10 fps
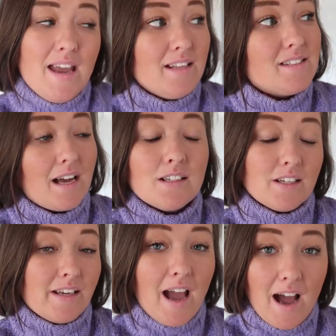It's
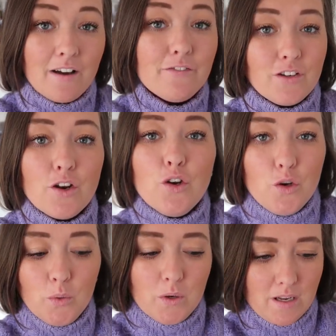actually
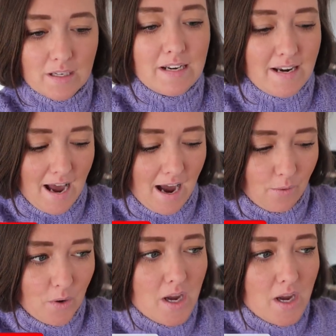afternoon now.